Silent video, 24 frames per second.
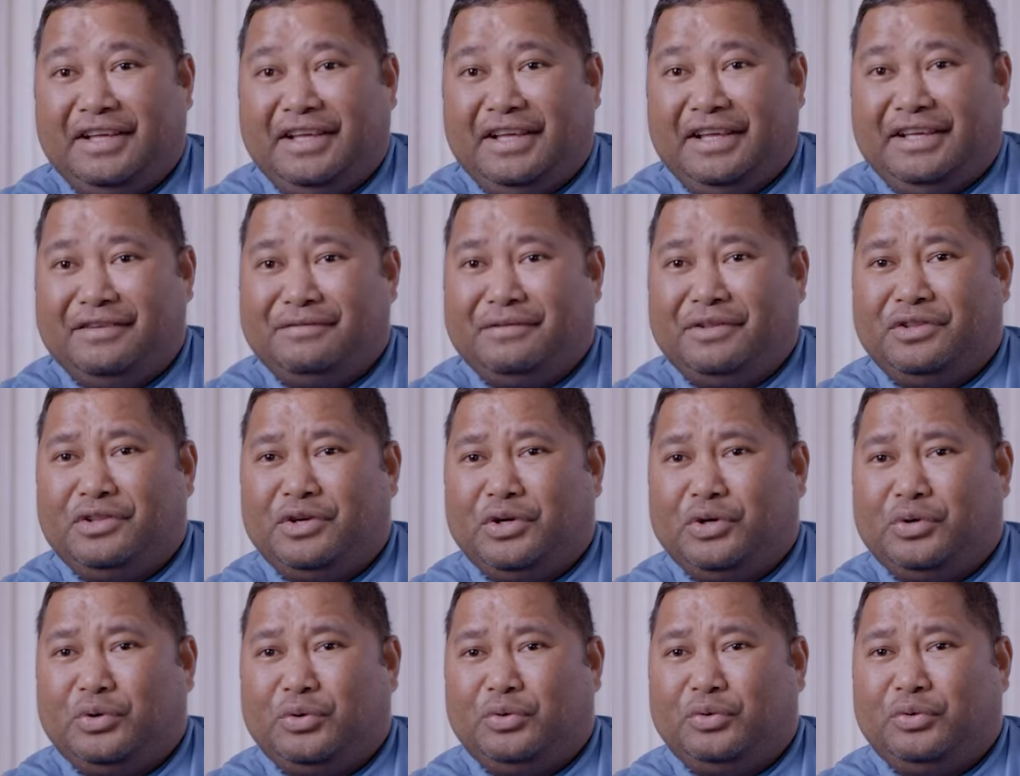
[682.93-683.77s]
Even
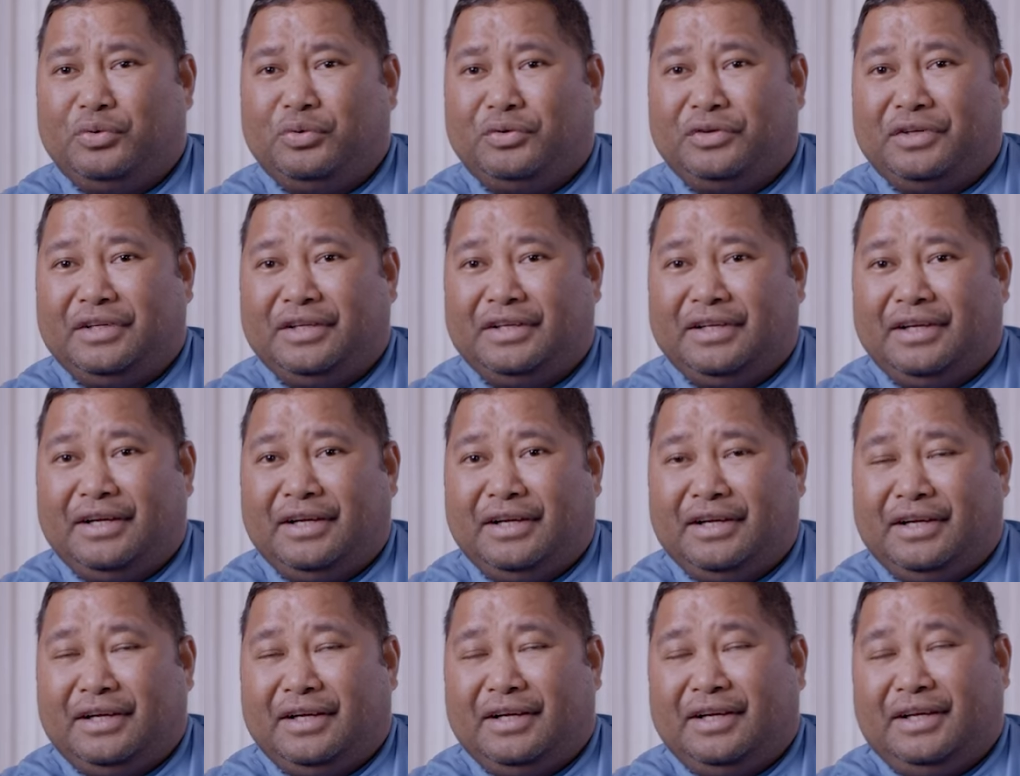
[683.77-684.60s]
though
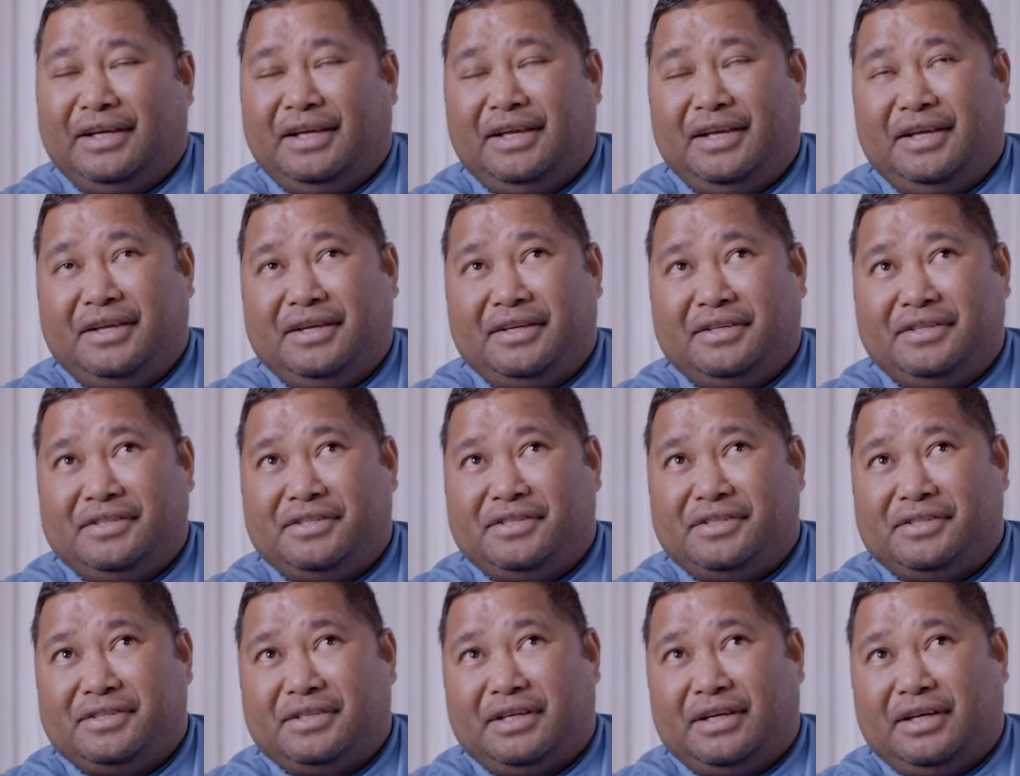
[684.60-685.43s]

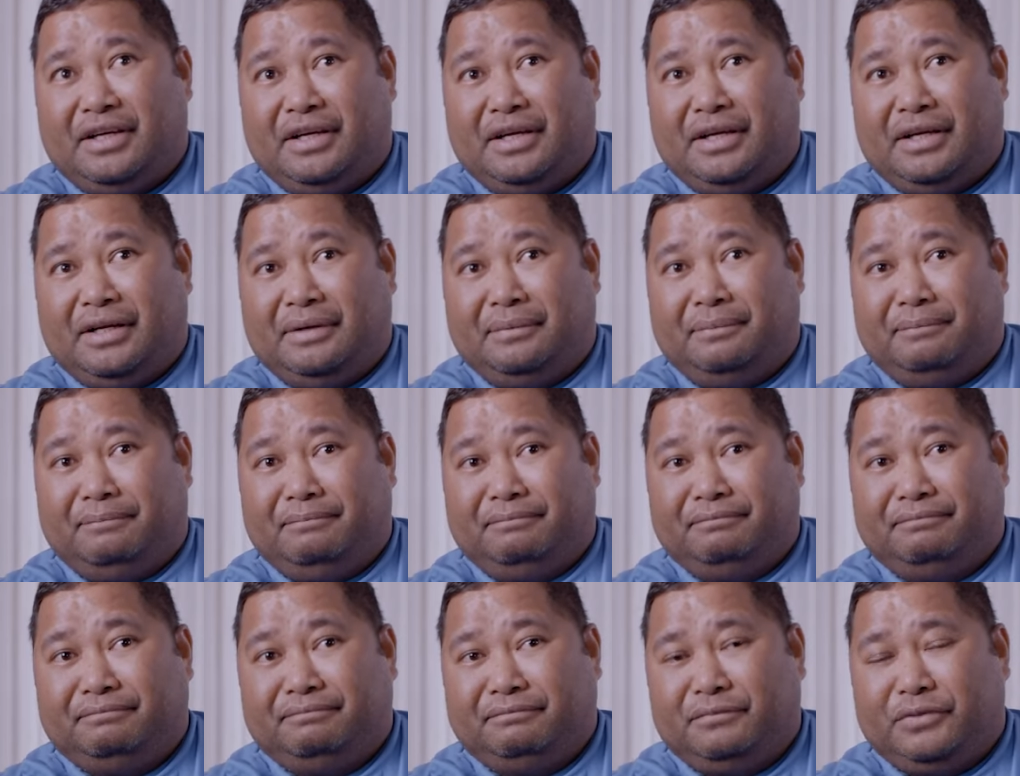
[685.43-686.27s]
his
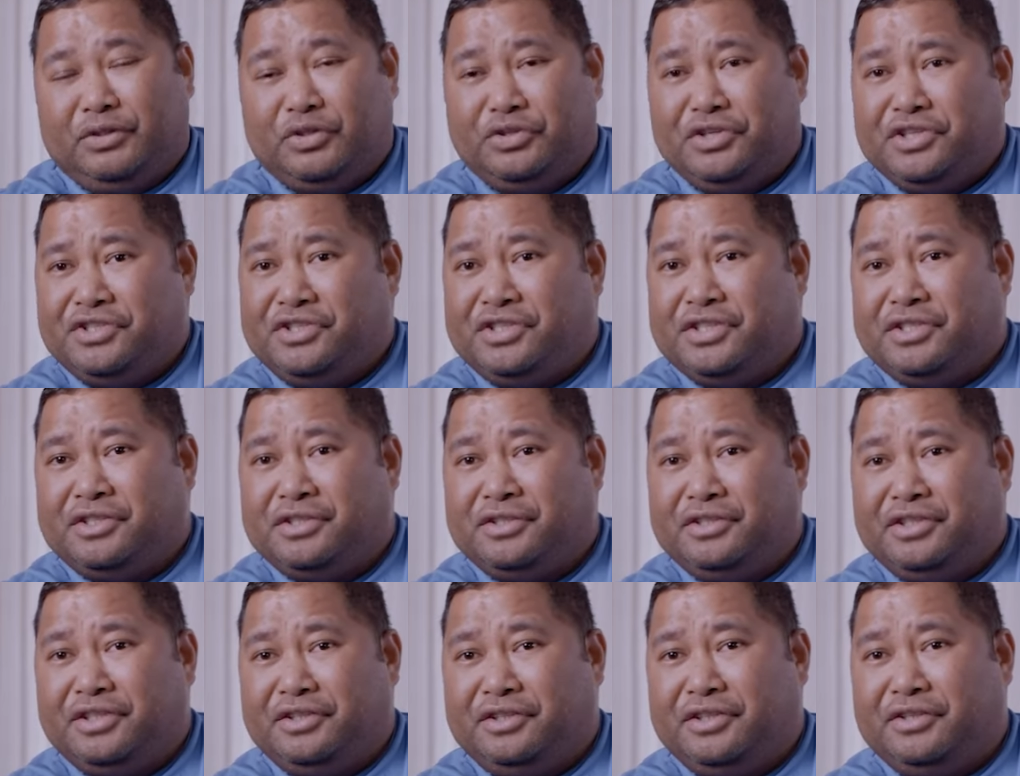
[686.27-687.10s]

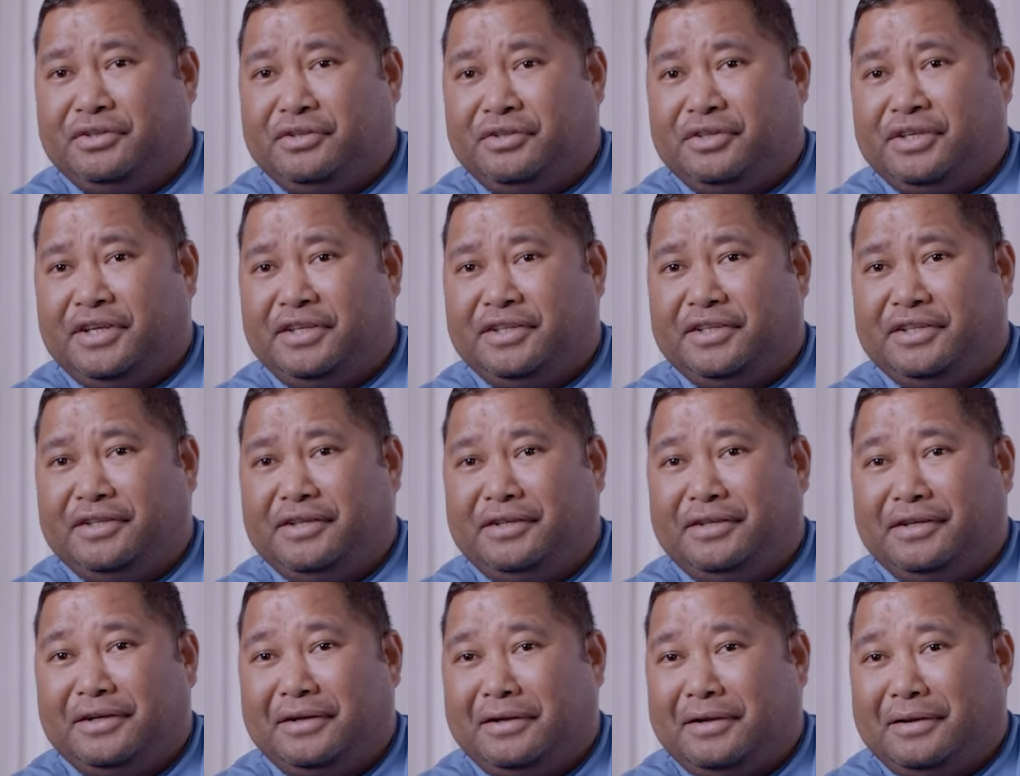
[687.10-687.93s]
condition deteriorated,
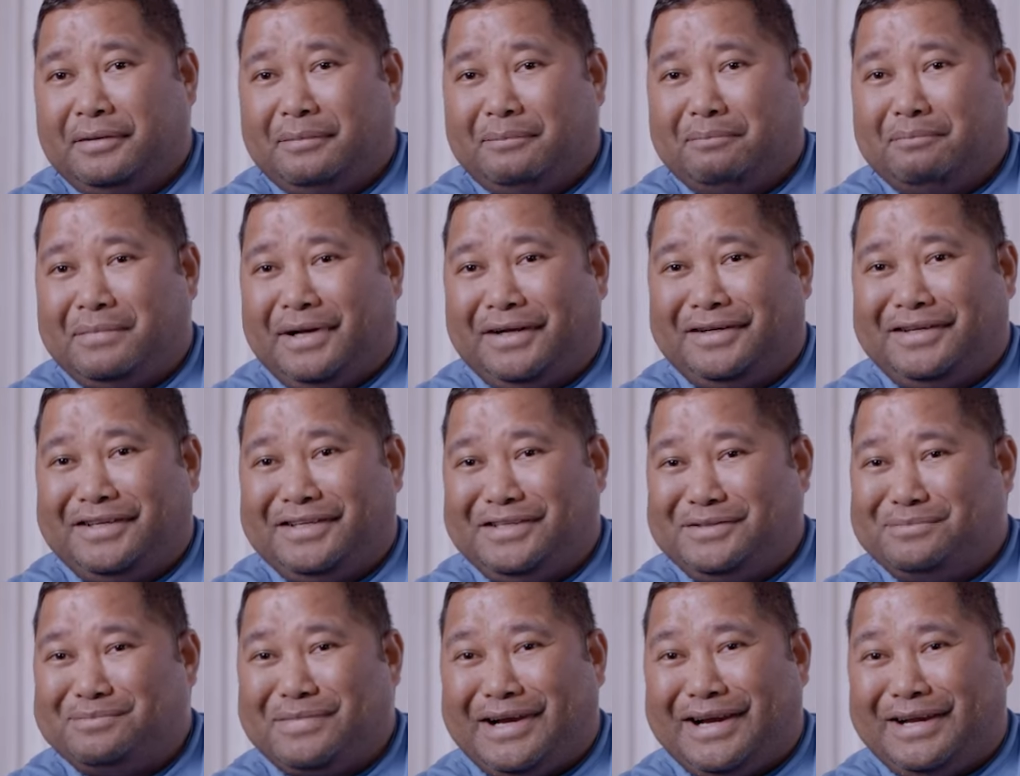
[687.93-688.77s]
but
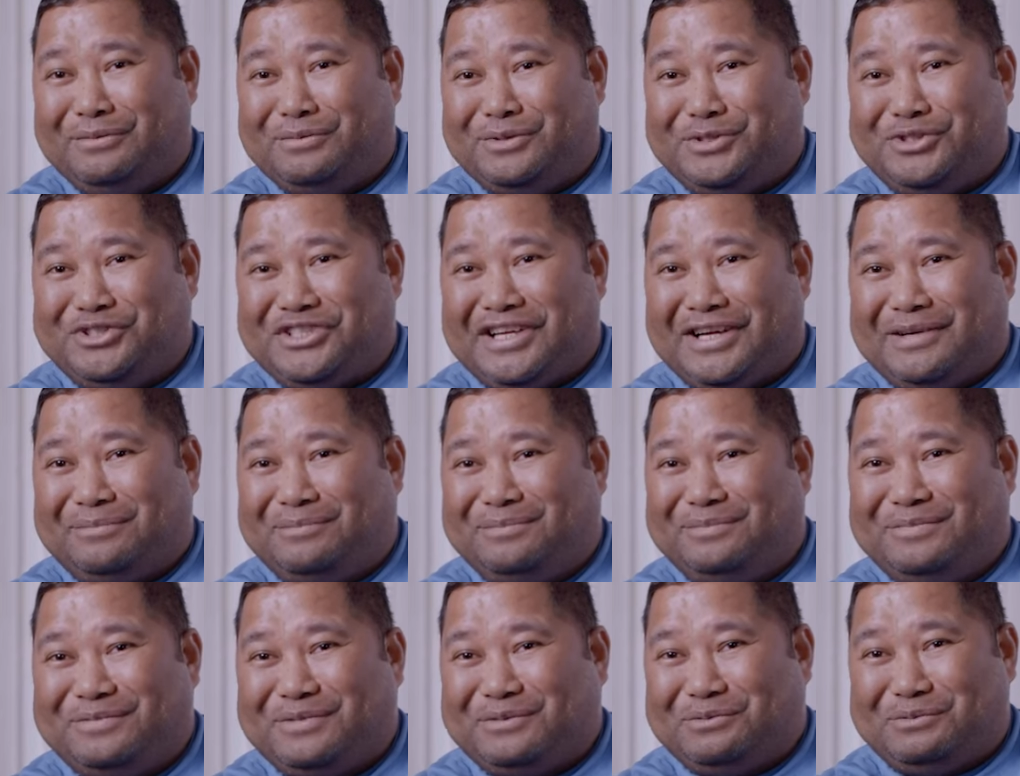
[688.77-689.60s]
his mind was sharp,
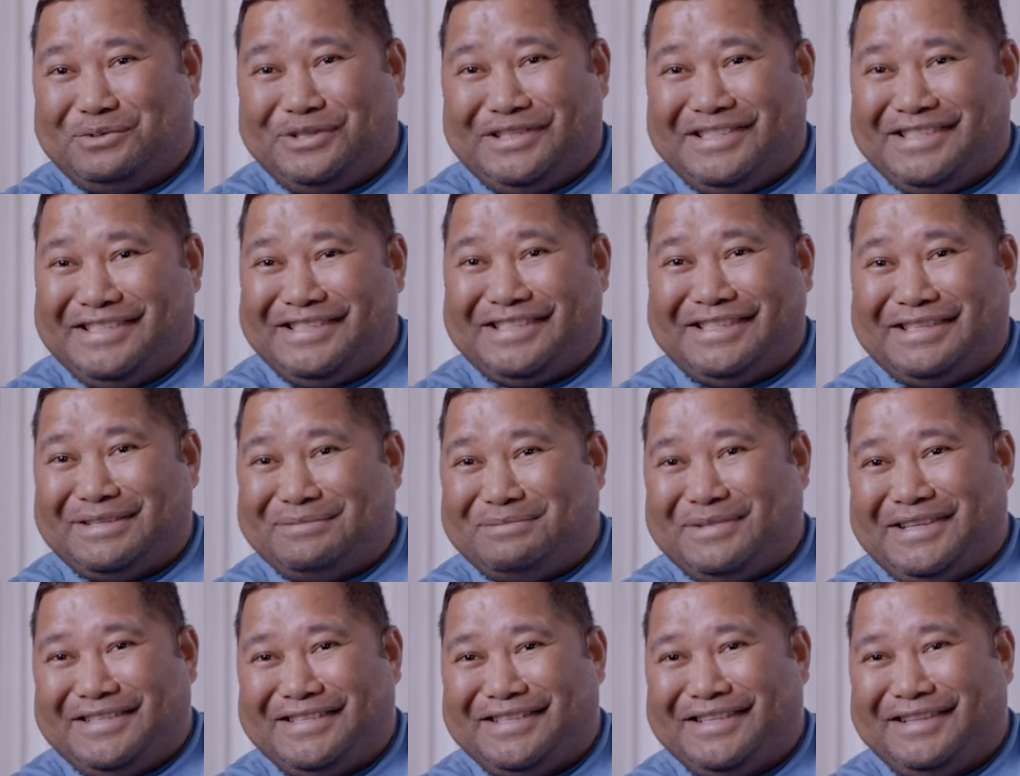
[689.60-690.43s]
which is an
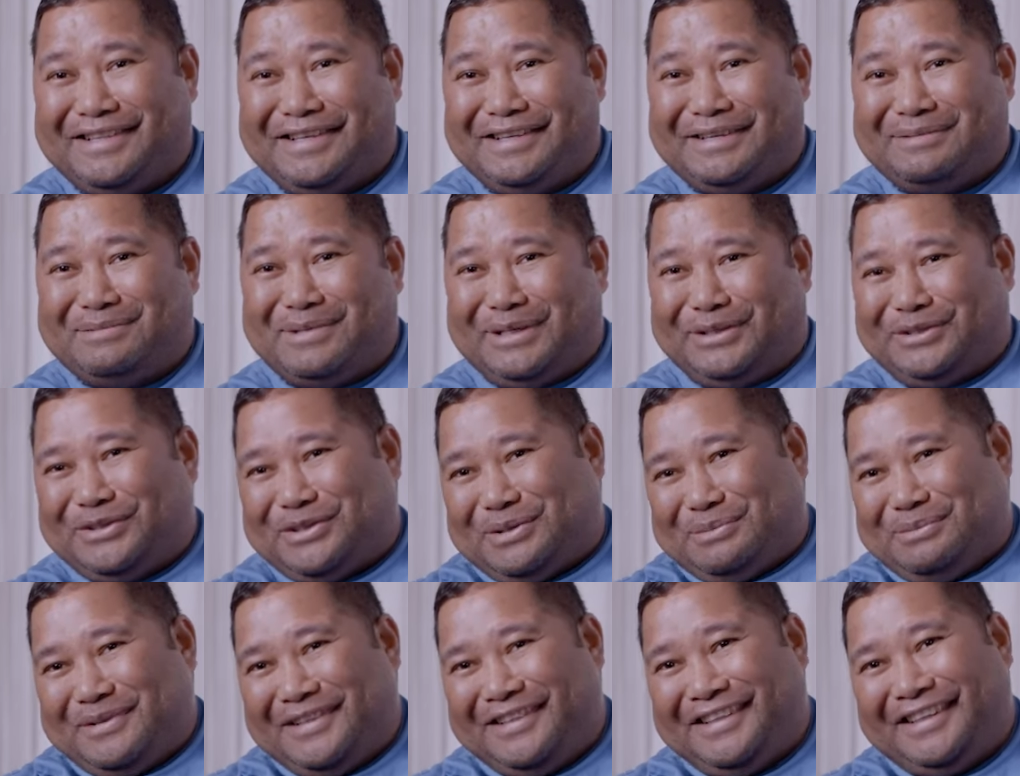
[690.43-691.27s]
amazing thing about
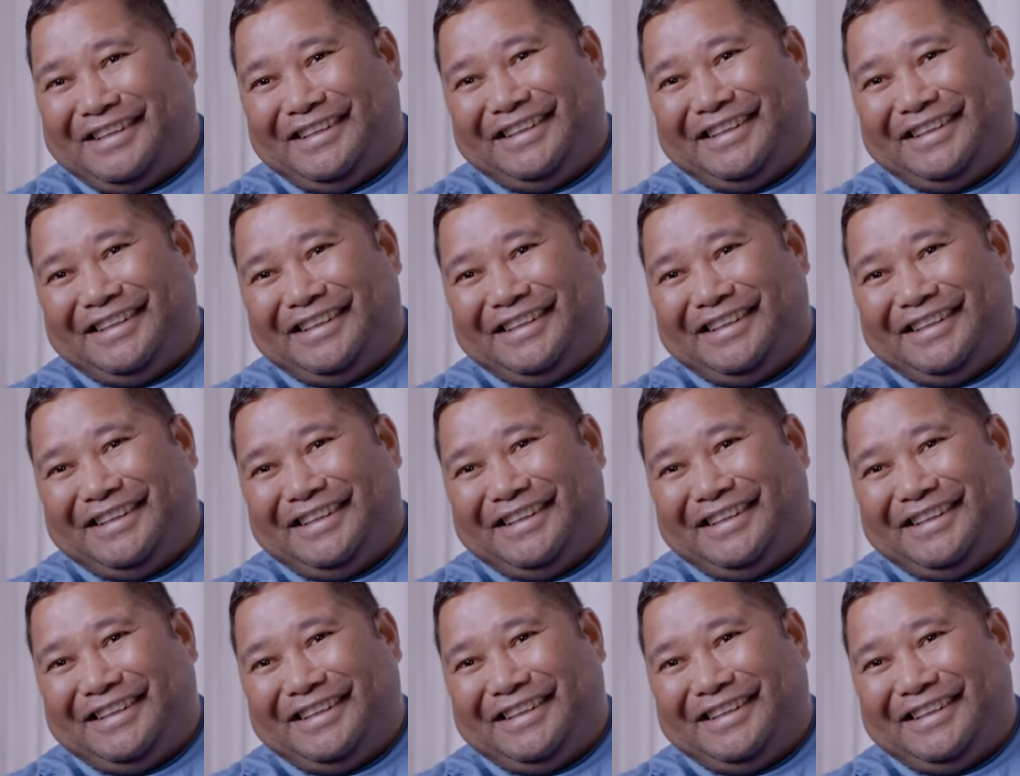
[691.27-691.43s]
Tommy.